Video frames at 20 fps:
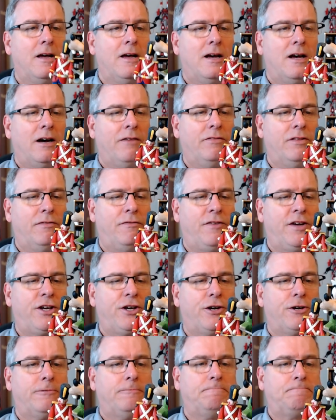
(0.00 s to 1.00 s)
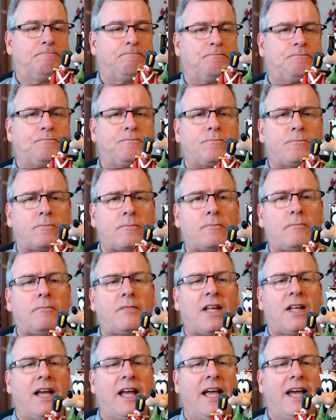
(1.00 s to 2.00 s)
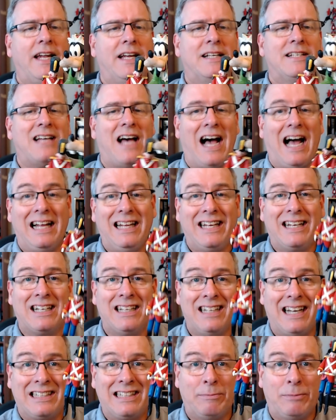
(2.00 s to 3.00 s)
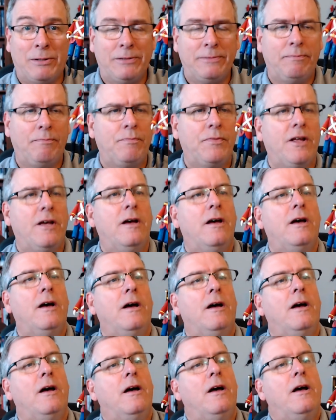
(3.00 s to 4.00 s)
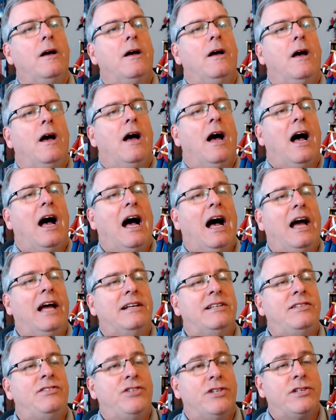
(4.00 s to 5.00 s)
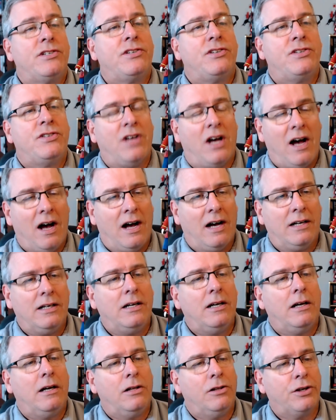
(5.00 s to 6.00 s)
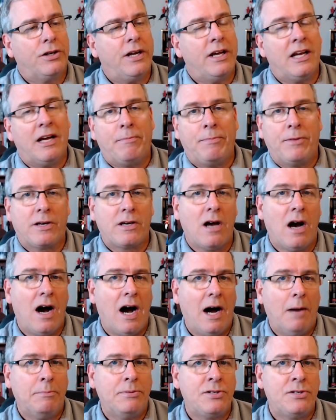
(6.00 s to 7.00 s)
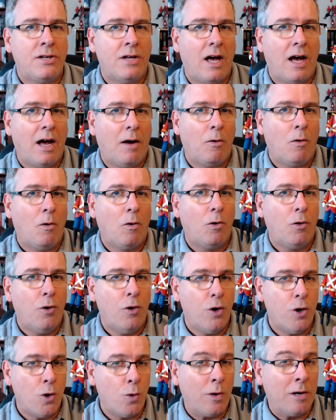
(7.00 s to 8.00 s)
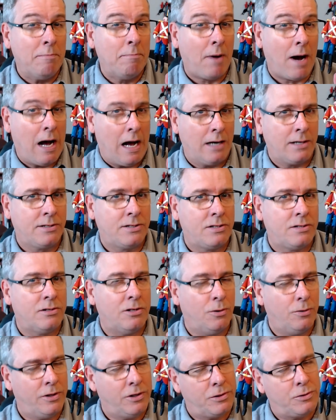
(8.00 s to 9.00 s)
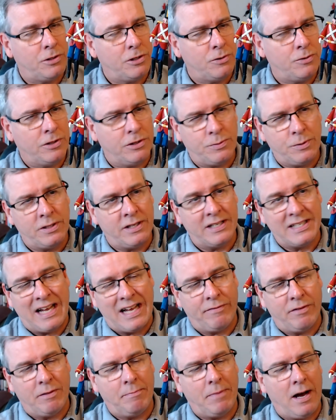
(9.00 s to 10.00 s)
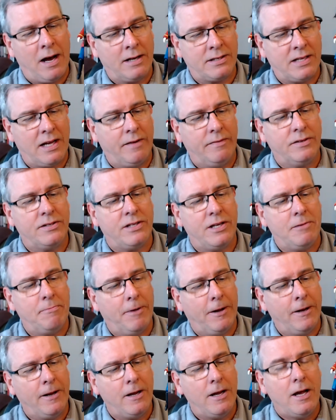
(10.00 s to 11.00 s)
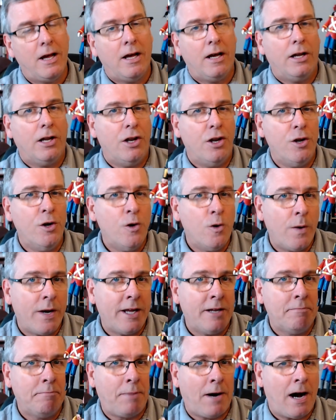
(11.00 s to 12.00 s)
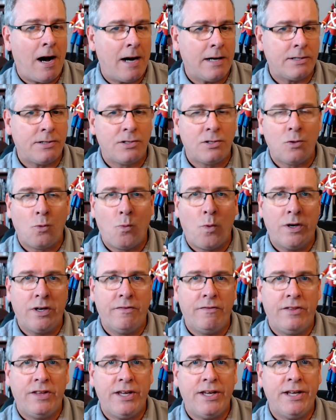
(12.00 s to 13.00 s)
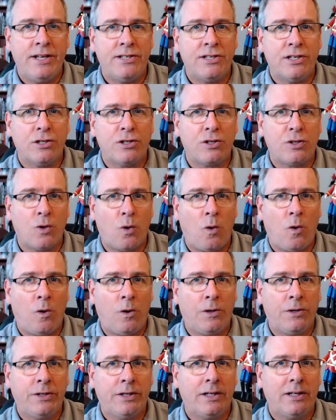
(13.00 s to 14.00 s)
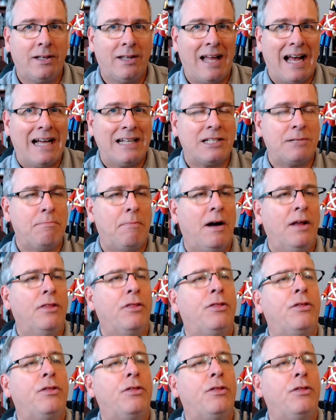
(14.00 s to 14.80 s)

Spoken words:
figure. It is highly collectible. I just saw, looking up the comps, new in box. So this one doesn't have the box, obviously, but new in box. One of these sold last month